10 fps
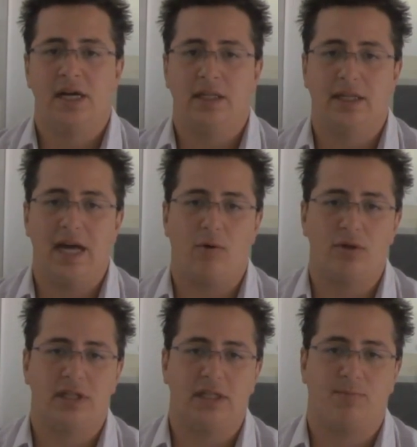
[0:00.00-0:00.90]
The Dow
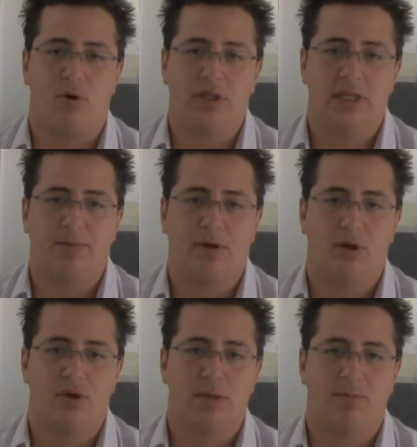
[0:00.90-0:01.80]
was 6 points up,
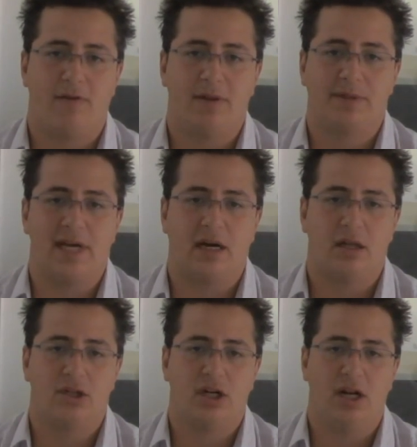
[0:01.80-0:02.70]
closed above the
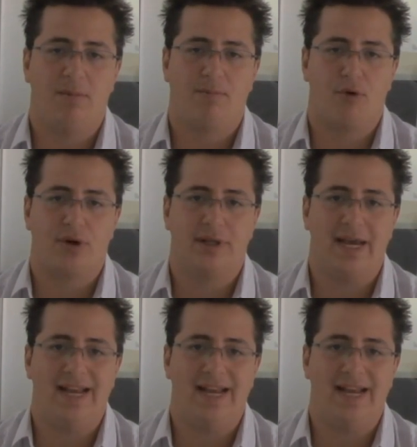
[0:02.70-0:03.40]
psychologically important